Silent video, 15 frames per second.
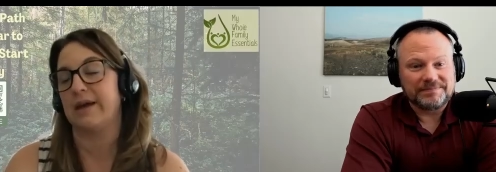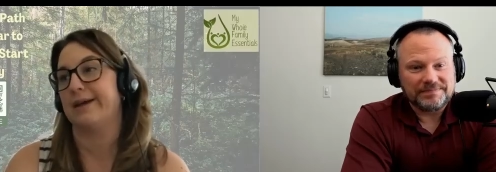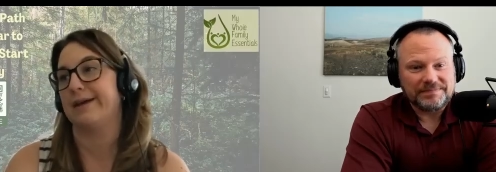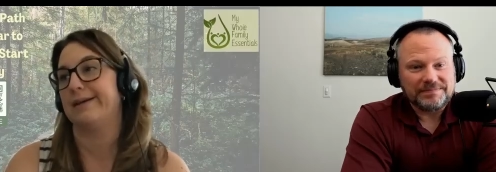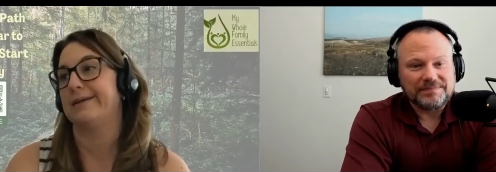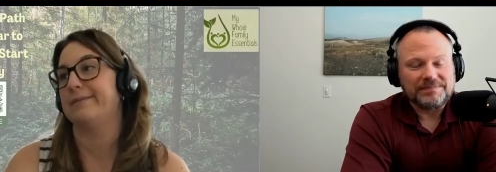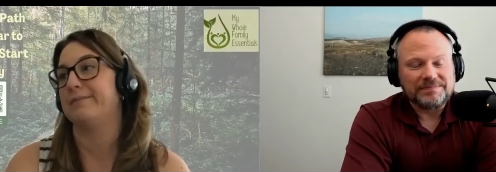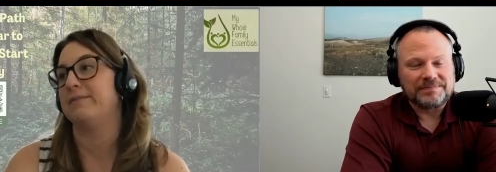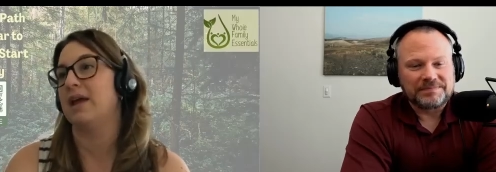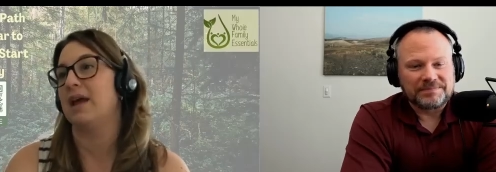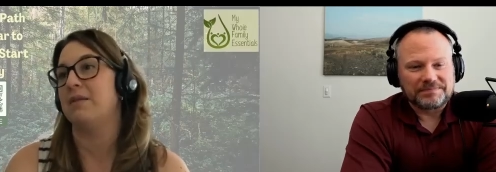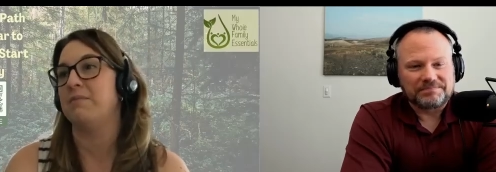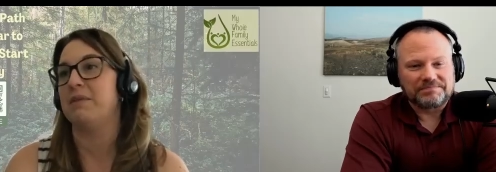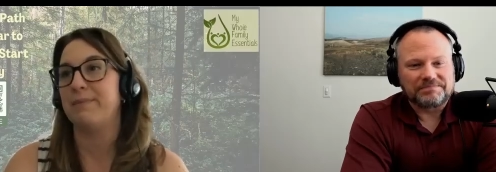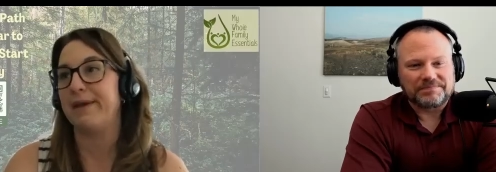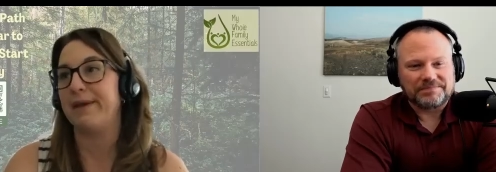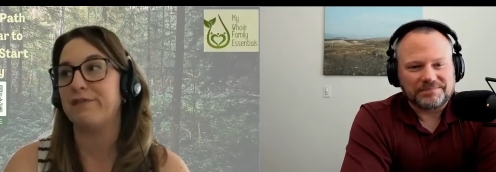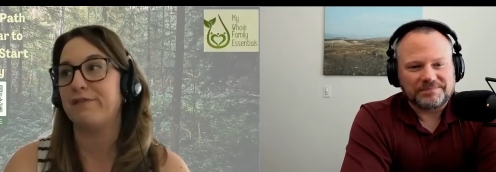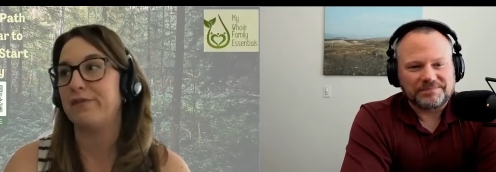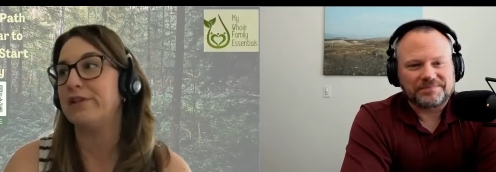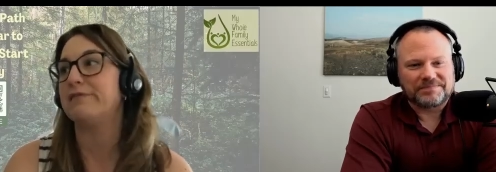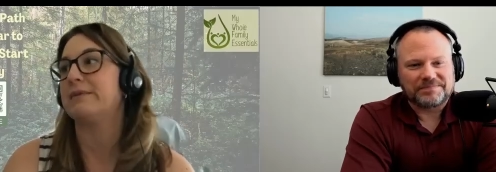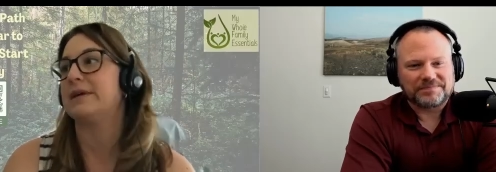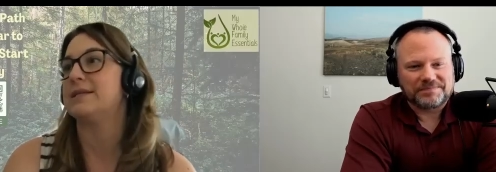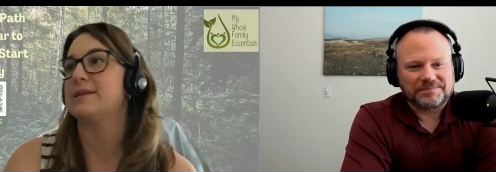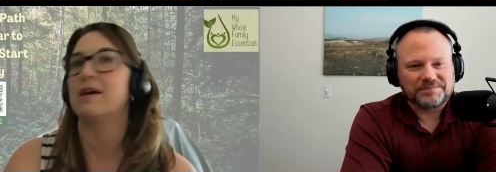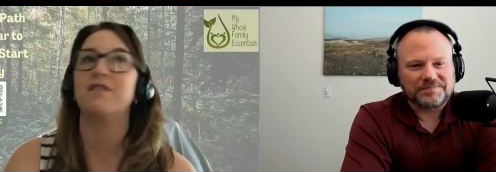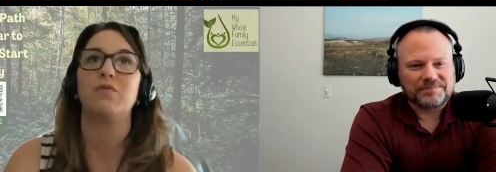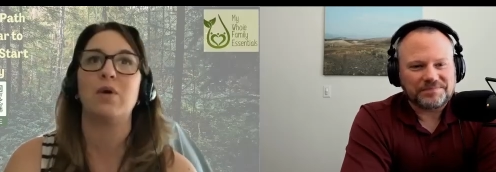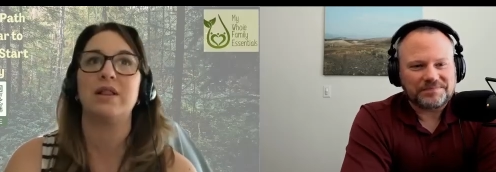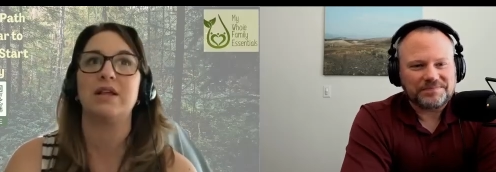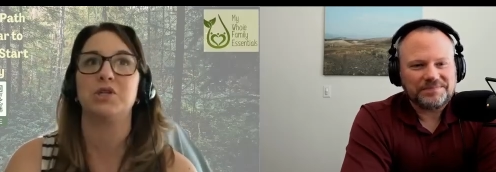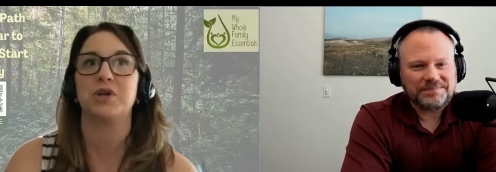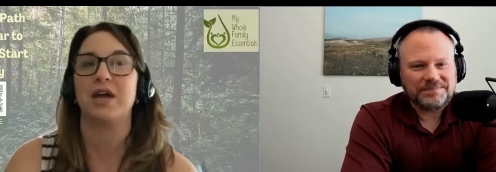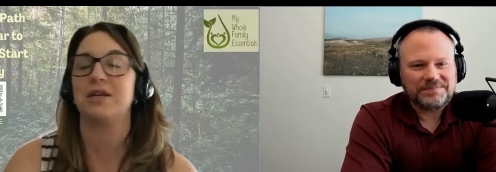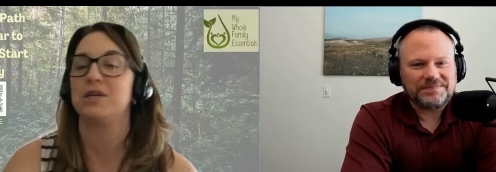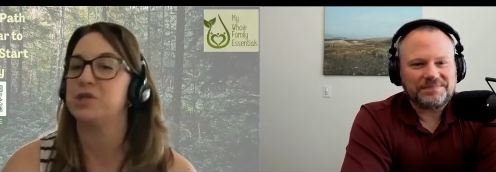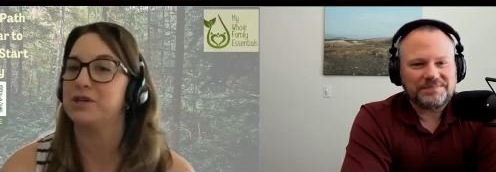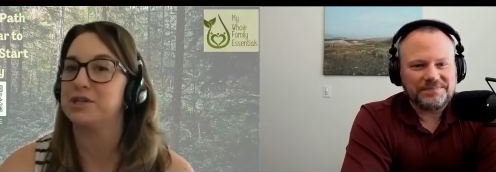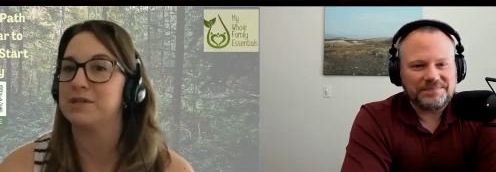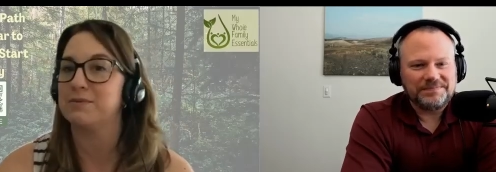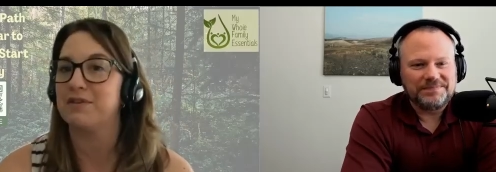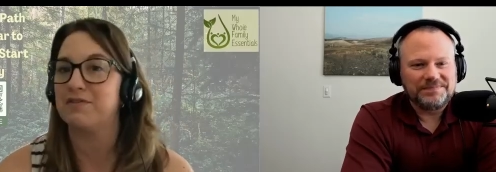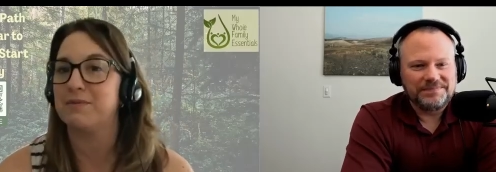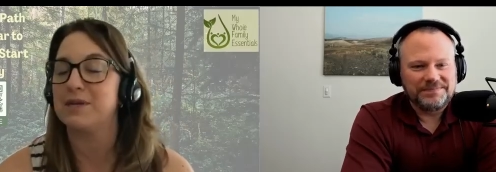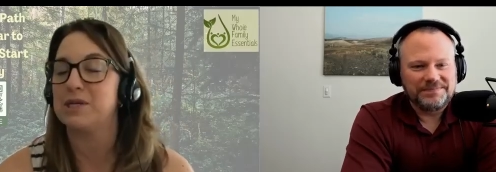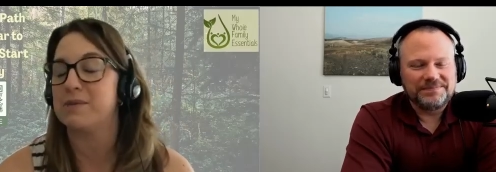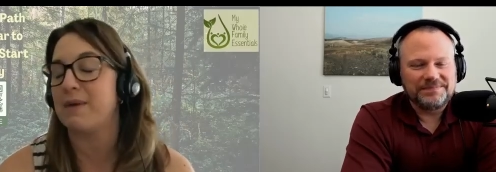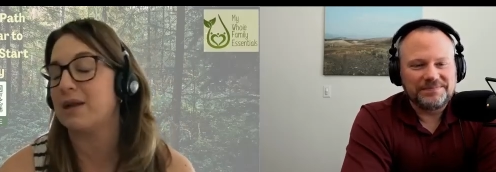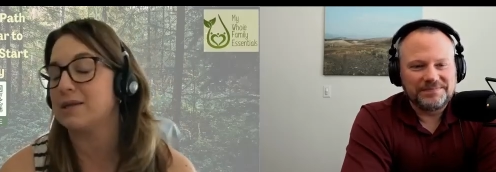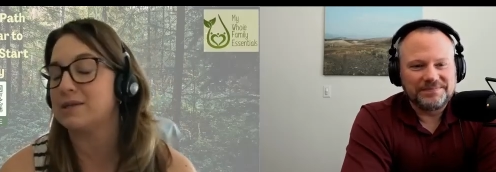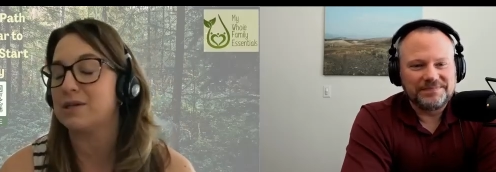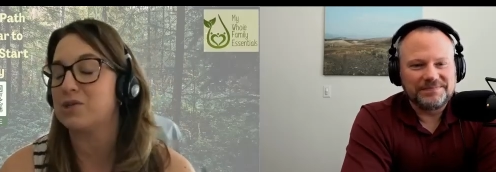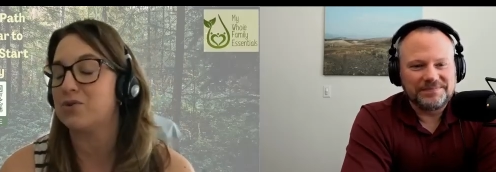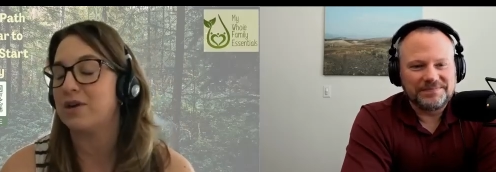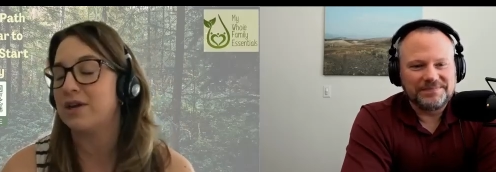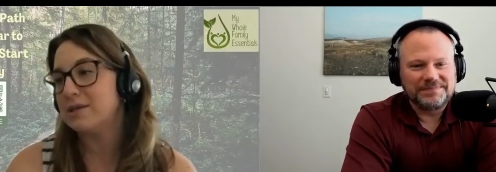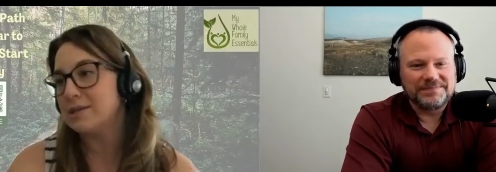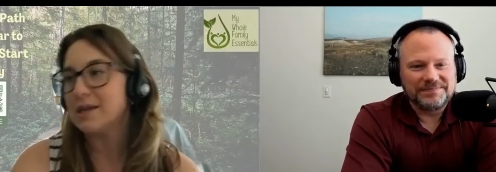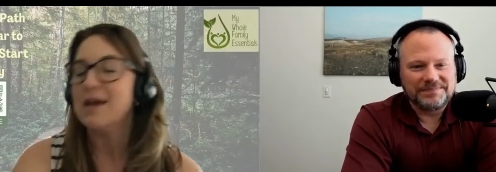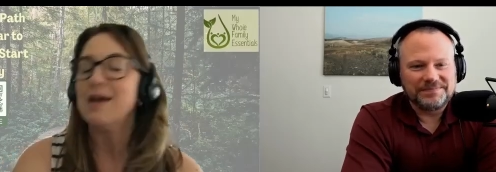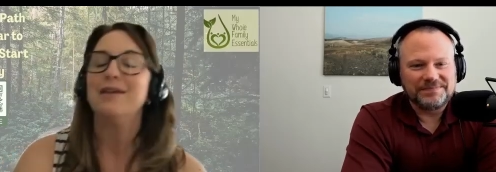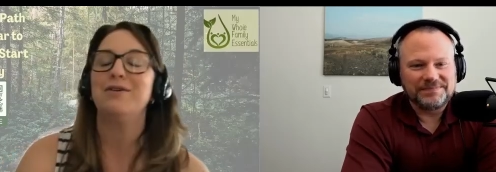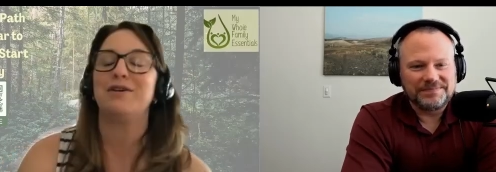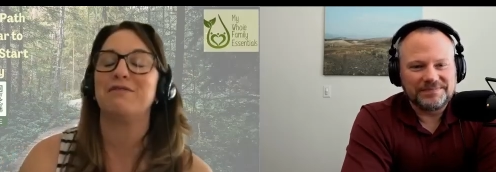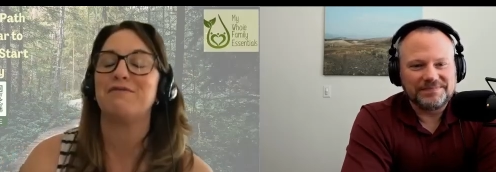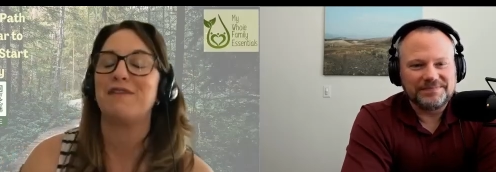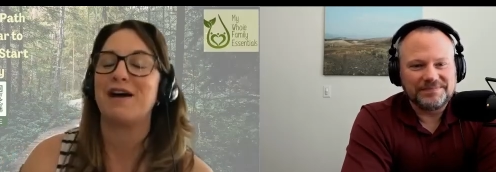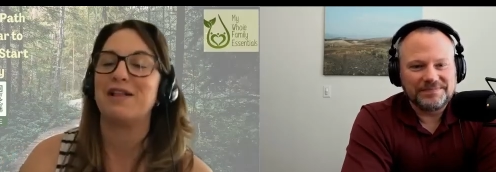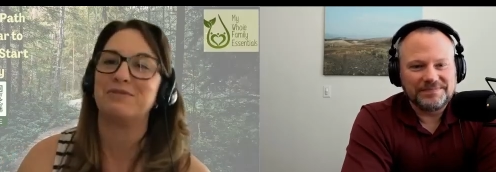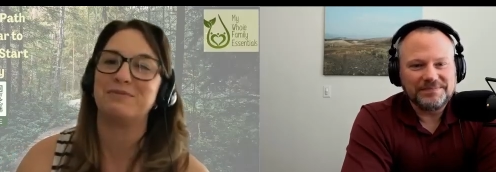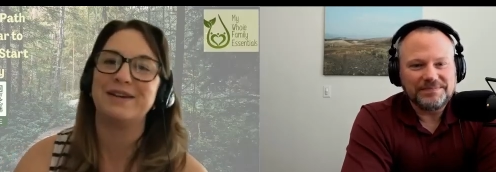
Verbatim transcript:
Speaker 1: um, and me make a fool of myself while I try to share some information about essential oils, you can follow